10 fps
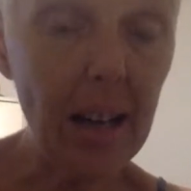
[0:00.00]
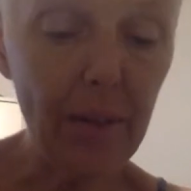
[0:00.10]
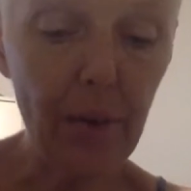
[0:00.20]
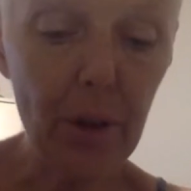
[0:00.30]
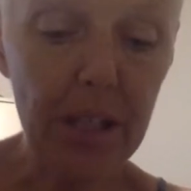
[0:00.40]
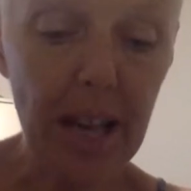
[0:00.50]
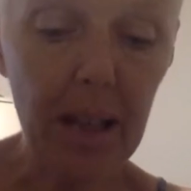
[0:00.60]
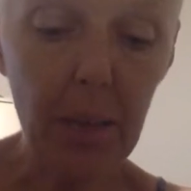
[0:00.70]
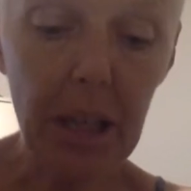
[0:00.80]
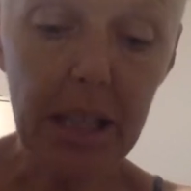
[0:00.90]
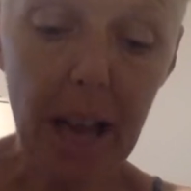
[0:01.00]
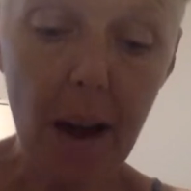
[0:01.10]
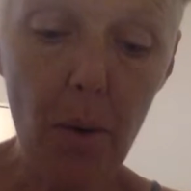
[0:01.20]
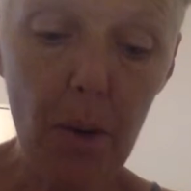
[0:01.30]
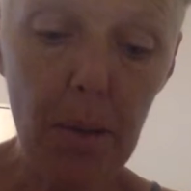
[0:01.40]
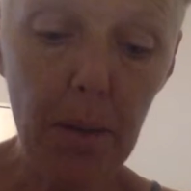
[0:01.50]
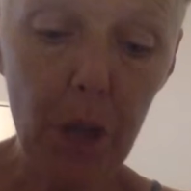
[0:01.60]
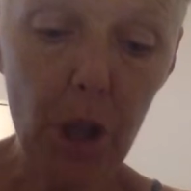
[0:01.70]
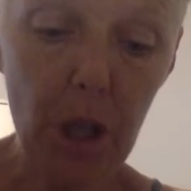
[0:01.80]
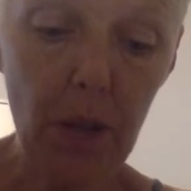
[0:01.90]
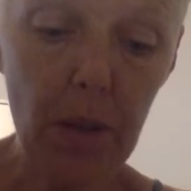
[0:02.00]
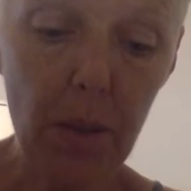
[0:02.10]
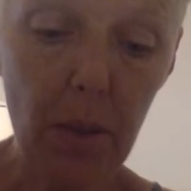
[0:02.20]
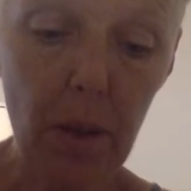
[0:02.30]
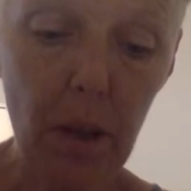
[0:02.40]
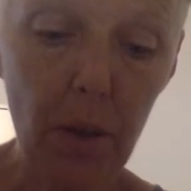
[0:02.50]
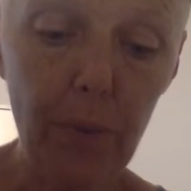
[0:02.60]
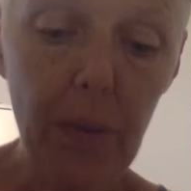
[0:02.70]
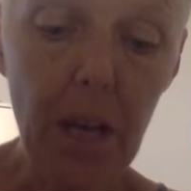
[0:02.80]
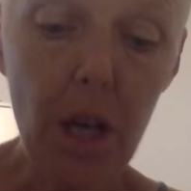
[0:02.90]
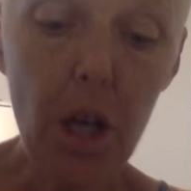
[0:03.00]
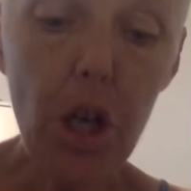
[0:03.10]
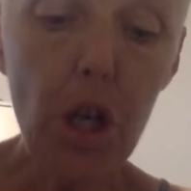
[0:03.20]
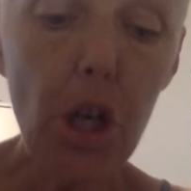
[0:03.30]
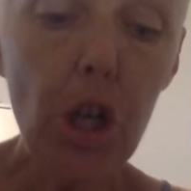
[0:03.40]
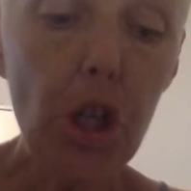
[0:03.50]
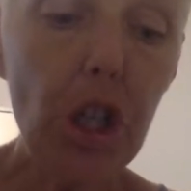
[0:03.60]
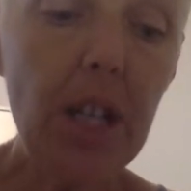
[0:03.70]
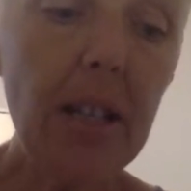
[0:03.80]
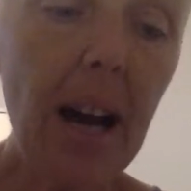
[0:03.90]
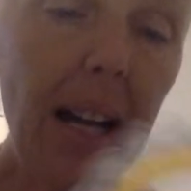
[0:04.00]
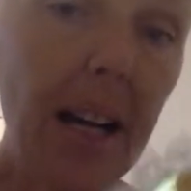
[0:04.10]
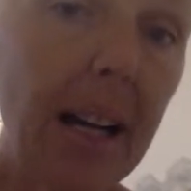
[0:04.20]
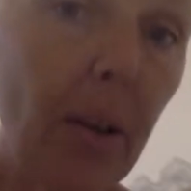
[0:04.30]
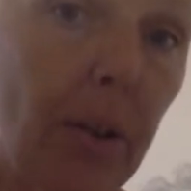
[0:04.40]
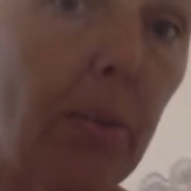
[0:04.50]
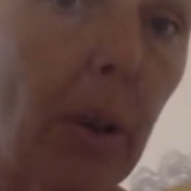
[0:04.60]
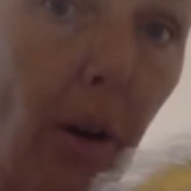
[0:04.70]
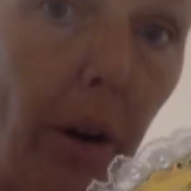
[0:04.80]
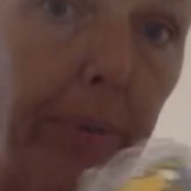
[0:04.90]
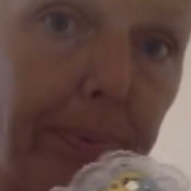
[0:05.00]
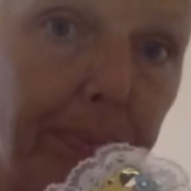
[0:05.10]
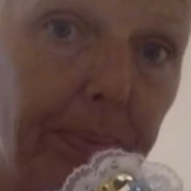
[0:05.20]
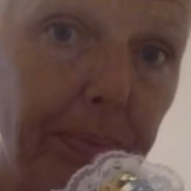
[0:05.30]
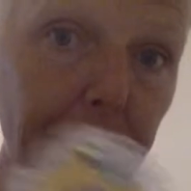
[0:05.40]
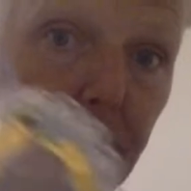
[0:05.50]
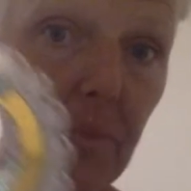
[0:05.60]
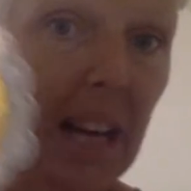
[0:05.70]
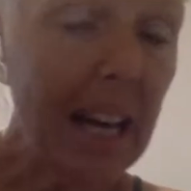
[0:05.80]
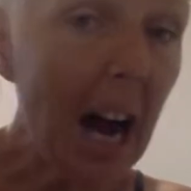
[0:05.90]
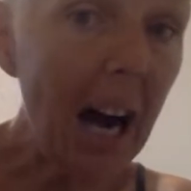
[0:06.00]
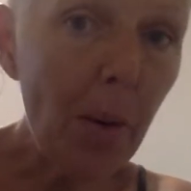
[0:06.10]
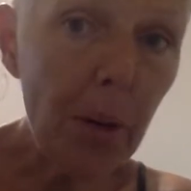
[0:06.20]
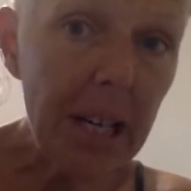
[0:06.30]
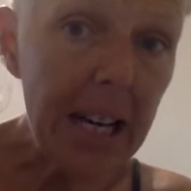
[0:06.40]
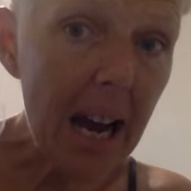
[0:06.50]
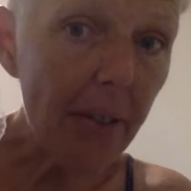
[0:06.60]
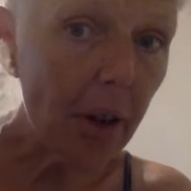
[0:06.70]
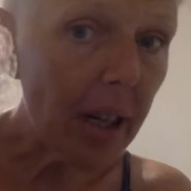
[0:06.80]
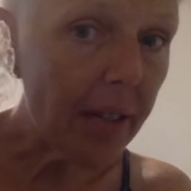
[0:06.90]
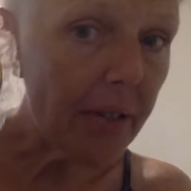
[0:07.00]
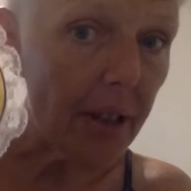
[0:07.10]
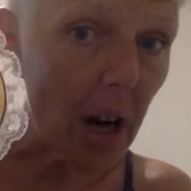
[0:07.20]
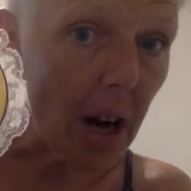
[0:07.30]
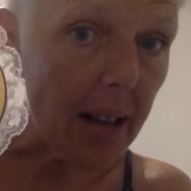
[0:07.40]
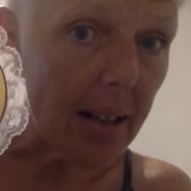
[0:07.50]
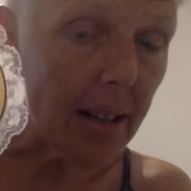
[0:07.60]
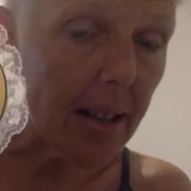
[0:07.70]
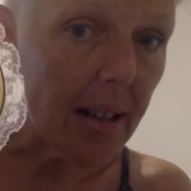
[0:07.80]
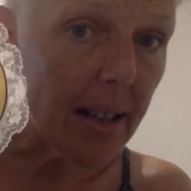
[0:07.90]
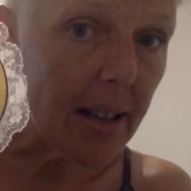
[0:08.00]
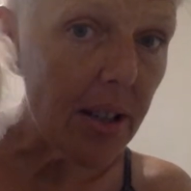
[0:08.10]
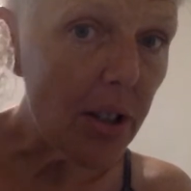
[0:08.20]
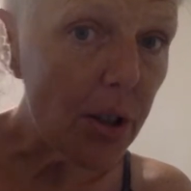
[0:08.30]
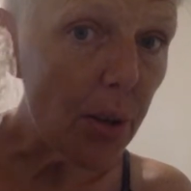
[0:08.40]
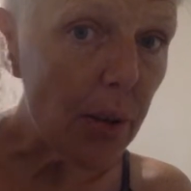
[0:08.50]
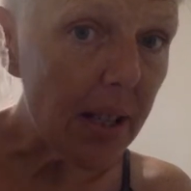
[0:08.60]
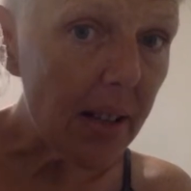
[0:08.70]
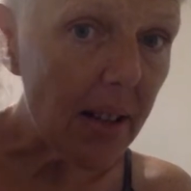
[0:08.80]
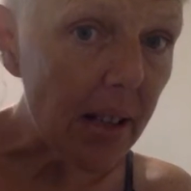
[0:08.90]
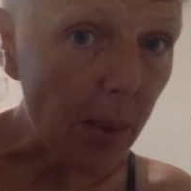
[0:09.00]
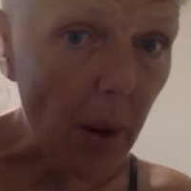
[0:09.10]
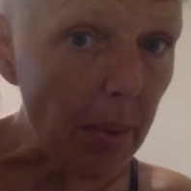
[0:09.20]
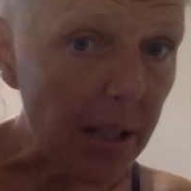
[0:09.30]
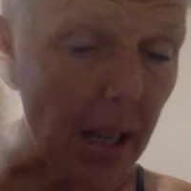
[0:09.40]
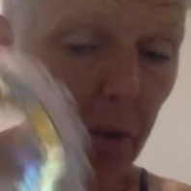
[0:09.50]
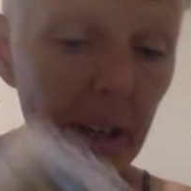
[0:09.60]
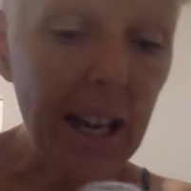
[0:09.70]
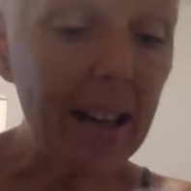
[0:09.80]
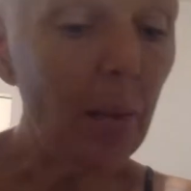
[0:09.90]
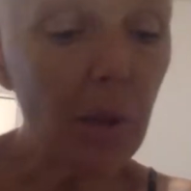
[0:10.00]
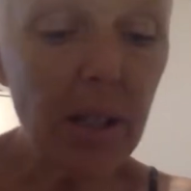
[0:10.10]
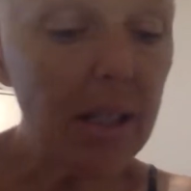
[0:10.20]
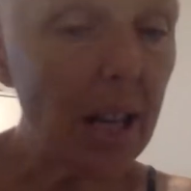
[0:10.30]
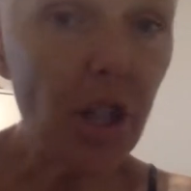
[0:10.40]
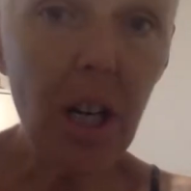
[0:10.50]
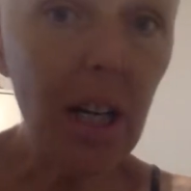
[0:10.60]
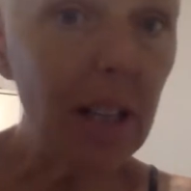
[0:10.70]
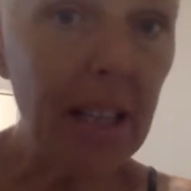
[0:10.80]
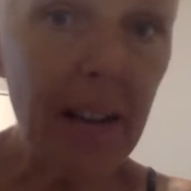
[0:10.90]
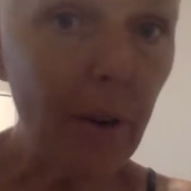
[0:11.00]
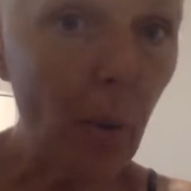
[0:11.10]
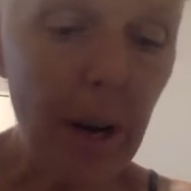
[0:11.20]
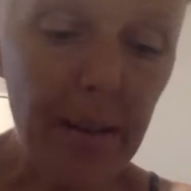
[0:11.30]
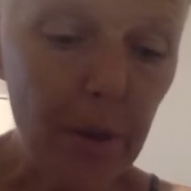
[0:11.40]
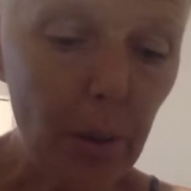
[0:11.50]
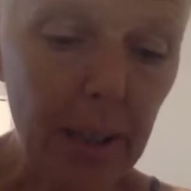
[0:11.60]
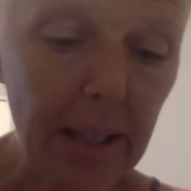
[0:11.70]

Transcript: it for a second because I want to be able to share this with you. She die cut out the mirror. And I would never have thought to do this in this way, Miss Hendrick. And it was such a clever way of doing